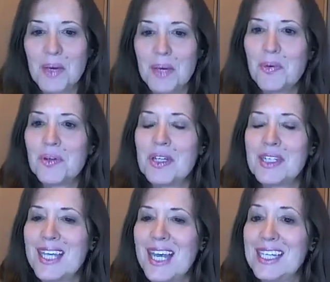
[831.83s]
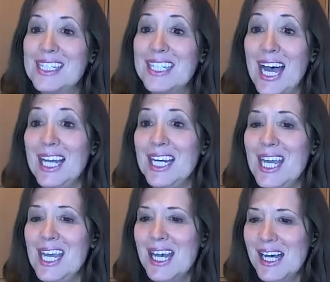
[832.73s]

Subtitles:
people say it's tidy,